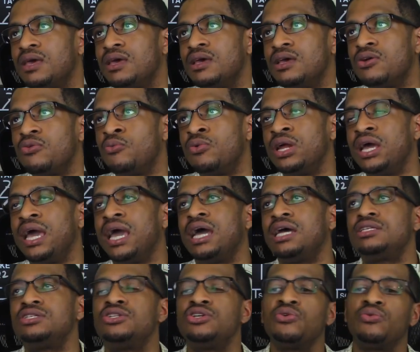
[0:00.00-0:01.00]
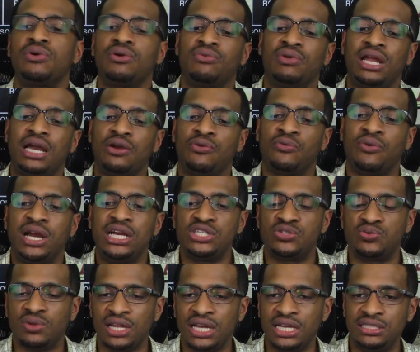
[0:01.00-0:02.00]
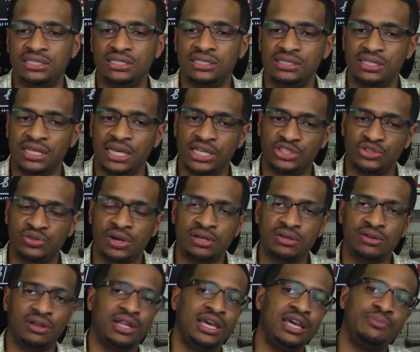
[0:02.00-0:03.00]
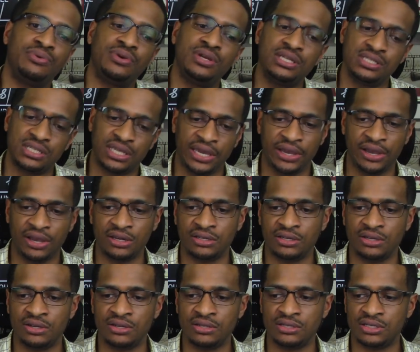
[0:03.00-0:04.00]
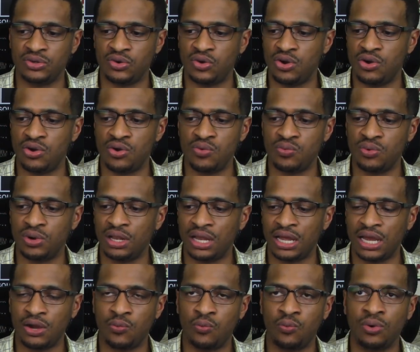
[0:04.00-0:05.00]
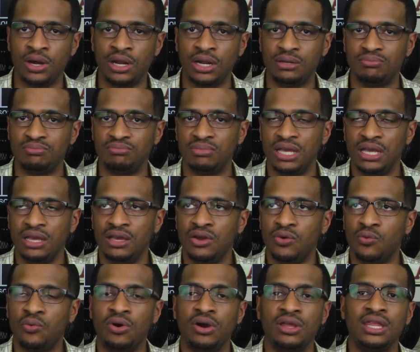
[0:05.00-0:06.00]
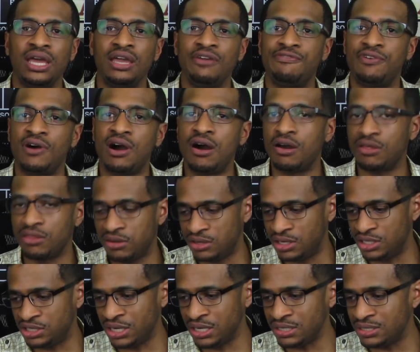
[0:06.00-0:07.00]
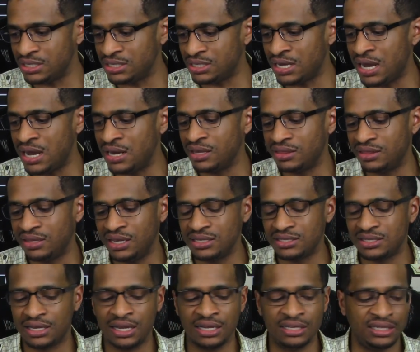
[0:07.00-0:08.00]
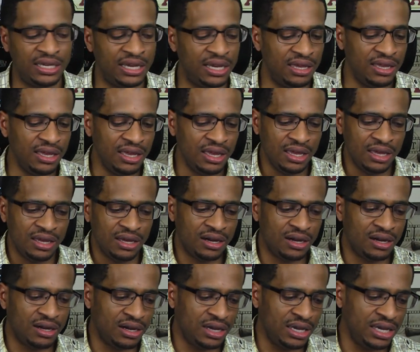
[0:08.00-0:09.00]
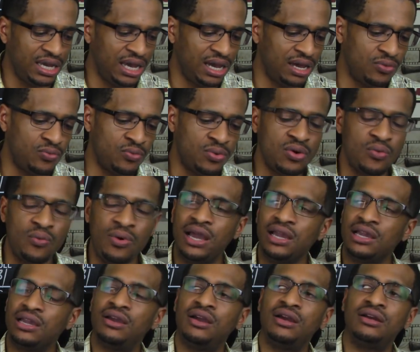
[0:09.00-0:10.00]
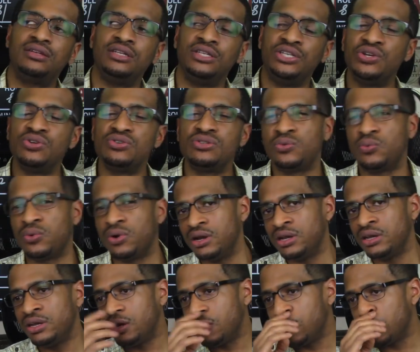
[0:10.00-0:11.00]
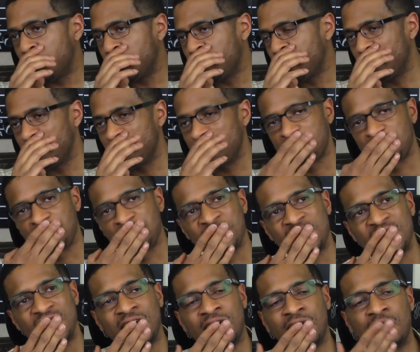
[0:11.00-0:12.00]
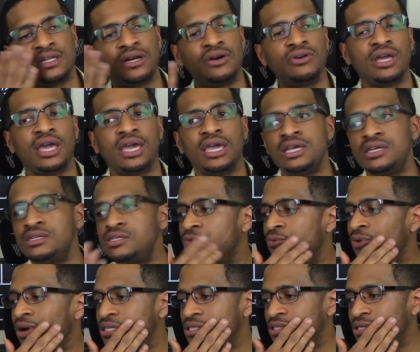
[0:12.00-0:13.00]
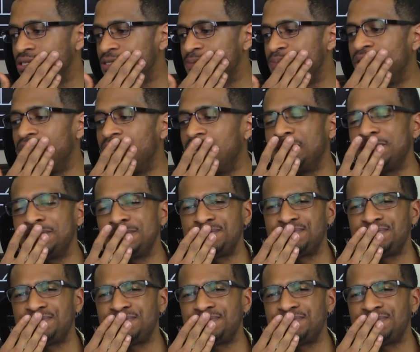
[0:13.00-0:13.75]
when it had to do with like race relations and trying to label his characters uh, with like what were they following the justice line and things like that. Uh, he had a one white character use the word nigger, and I was like, okay, he's a racist, but